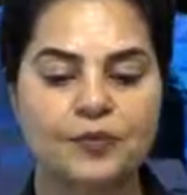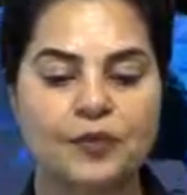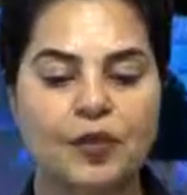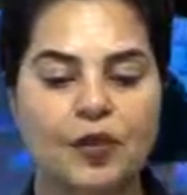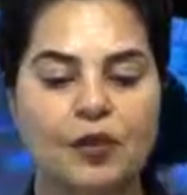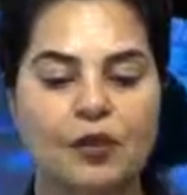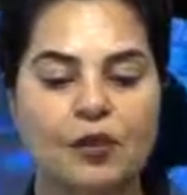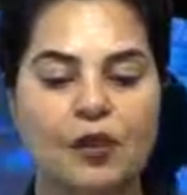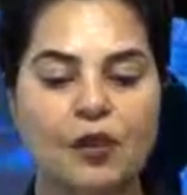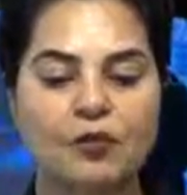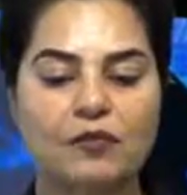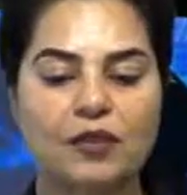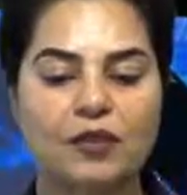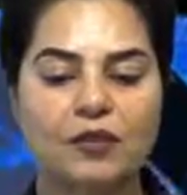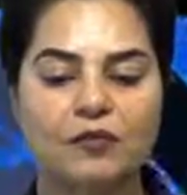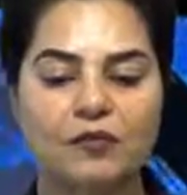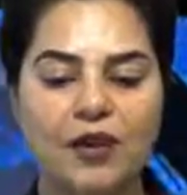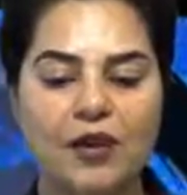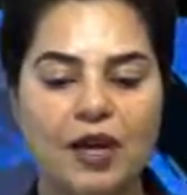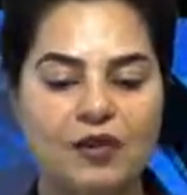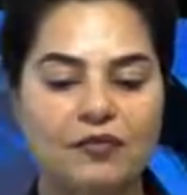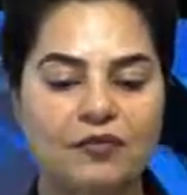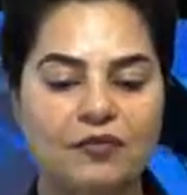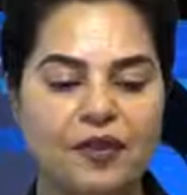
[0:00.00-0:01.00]
along with
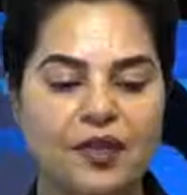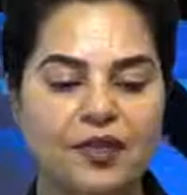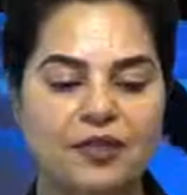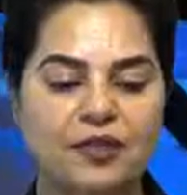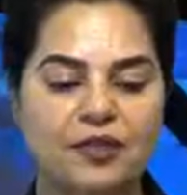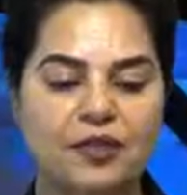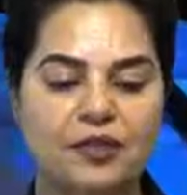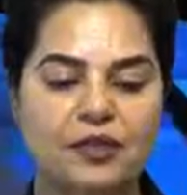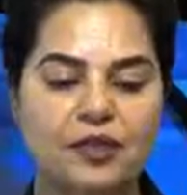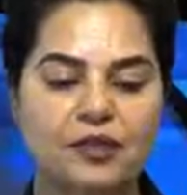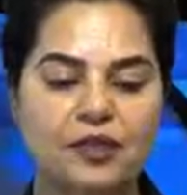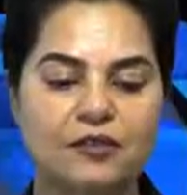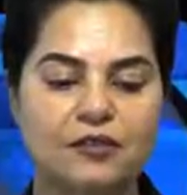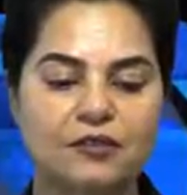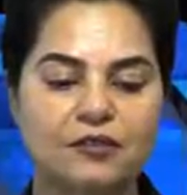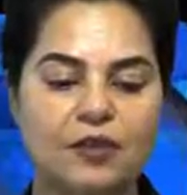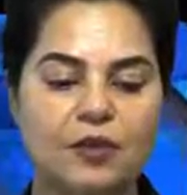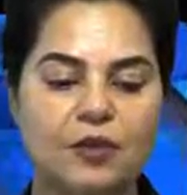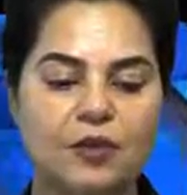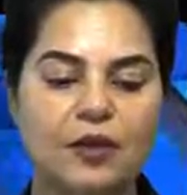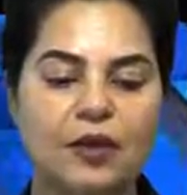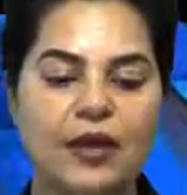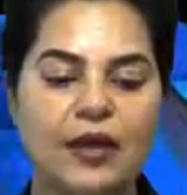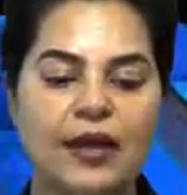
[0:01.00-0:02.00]
wife Esther
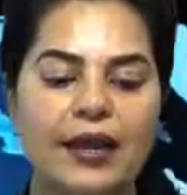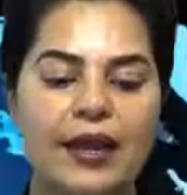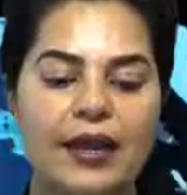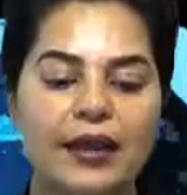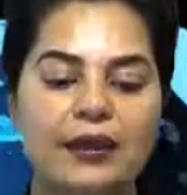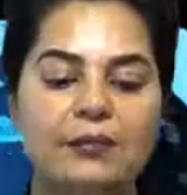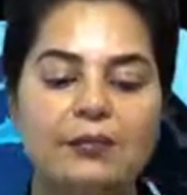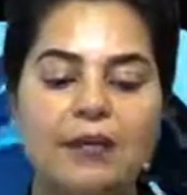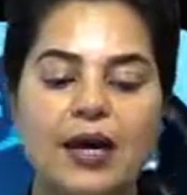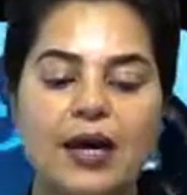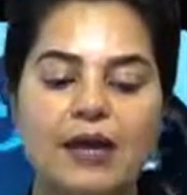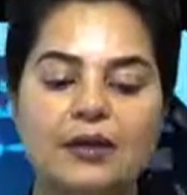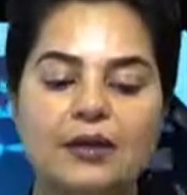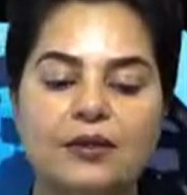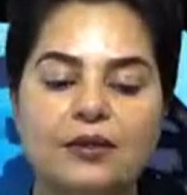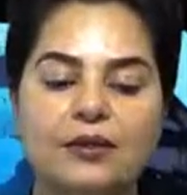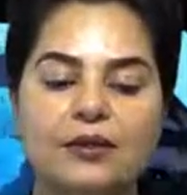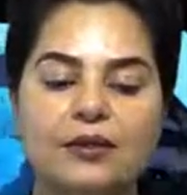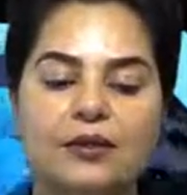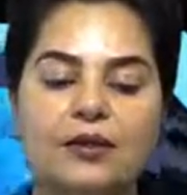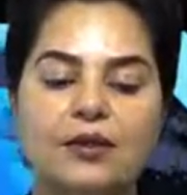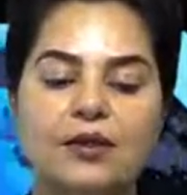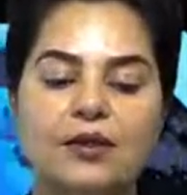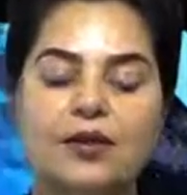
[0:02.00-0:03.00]
Duflo and
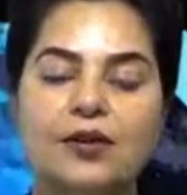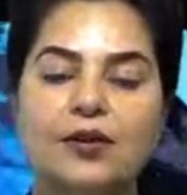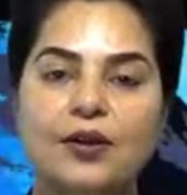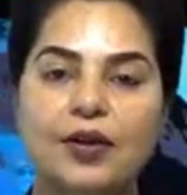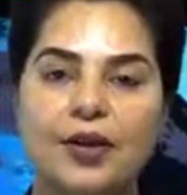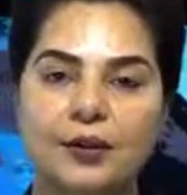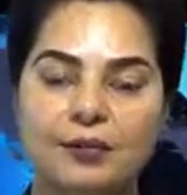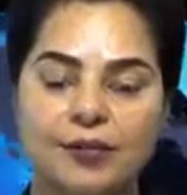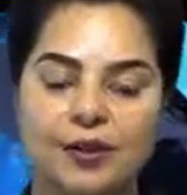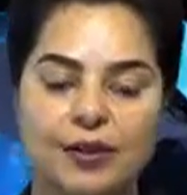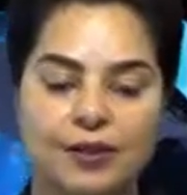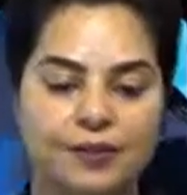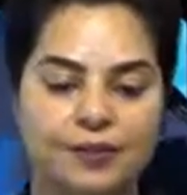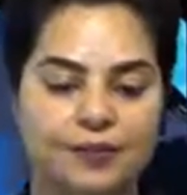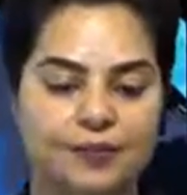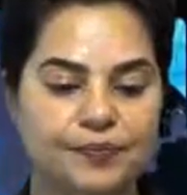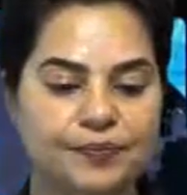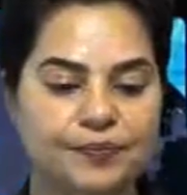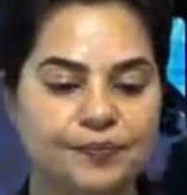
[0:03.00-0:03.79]
Michael Kramer.